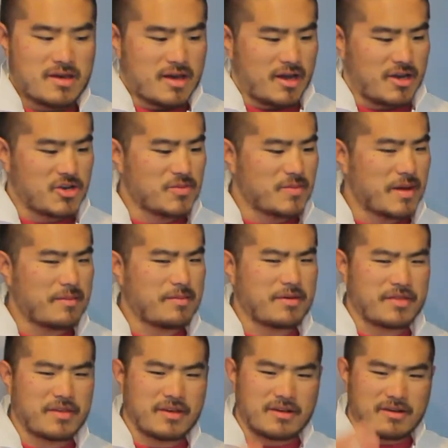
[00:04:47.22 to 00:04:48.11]
And you may be
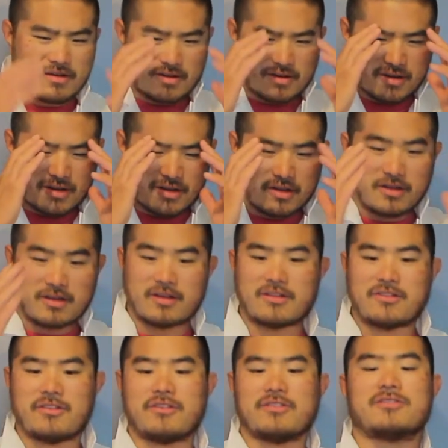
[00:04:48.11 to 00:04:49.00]
thinking
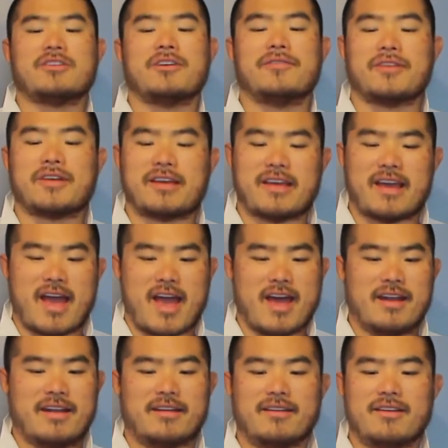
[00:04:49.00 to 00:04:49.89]
to yourself
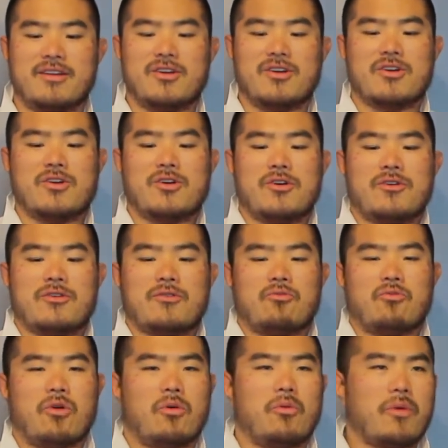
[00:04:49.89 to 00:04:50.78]
again,
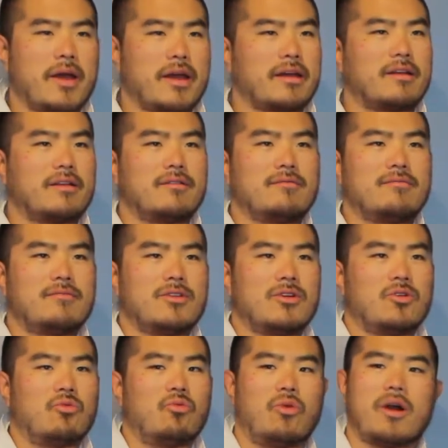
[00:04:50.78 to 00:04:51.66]
well wait,
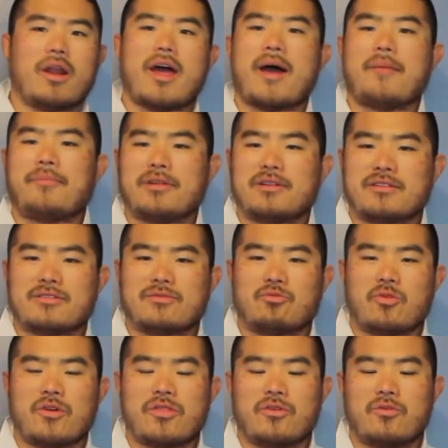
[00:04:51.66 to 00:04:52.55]
what happens
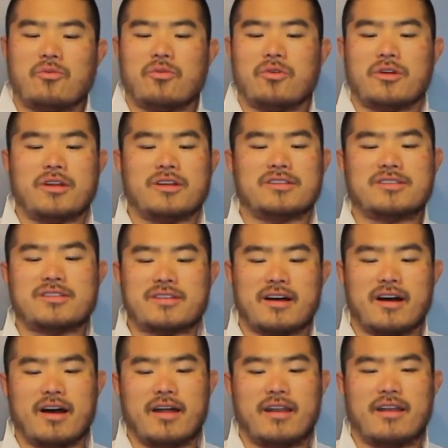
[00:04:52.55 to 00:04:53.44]
when the wood is
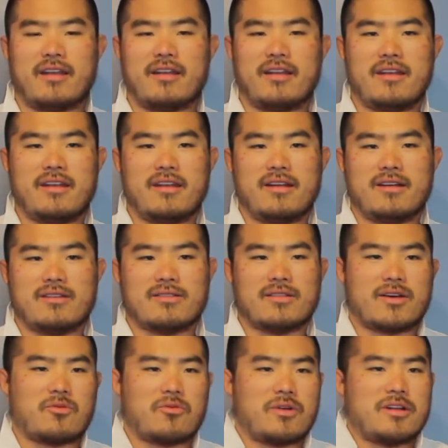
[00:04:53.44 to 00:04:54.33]
done?
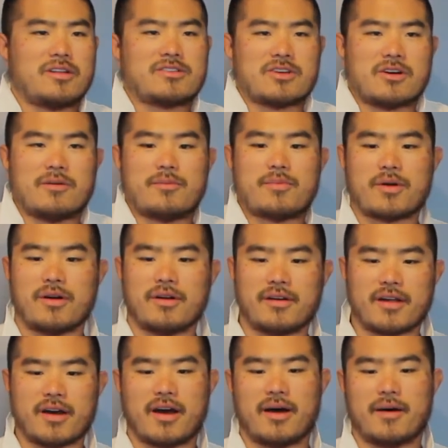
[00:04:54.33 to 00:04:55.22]
Like when it's all
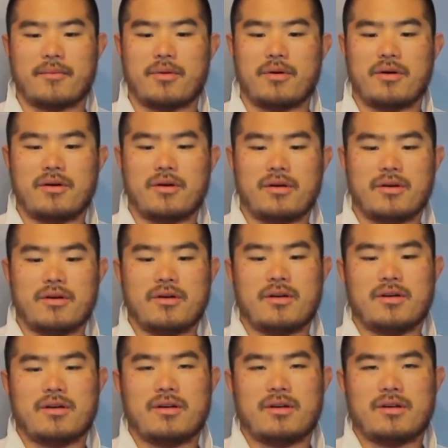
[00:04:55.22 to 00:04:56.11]
burned up?
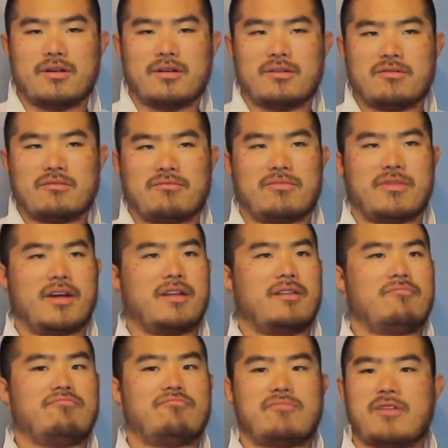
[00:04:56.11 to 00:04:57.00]
Then
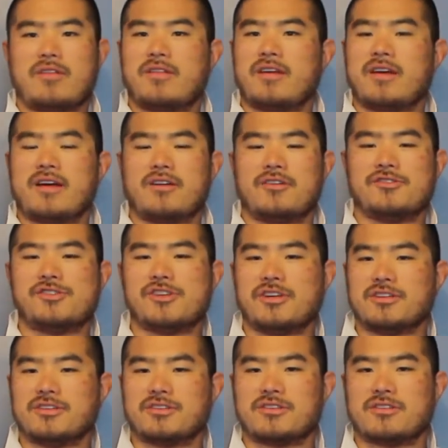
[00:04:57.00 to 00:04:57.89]
the energy
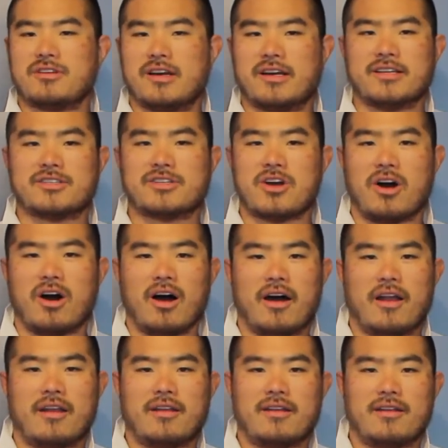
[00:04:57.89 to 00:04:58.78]
is gone.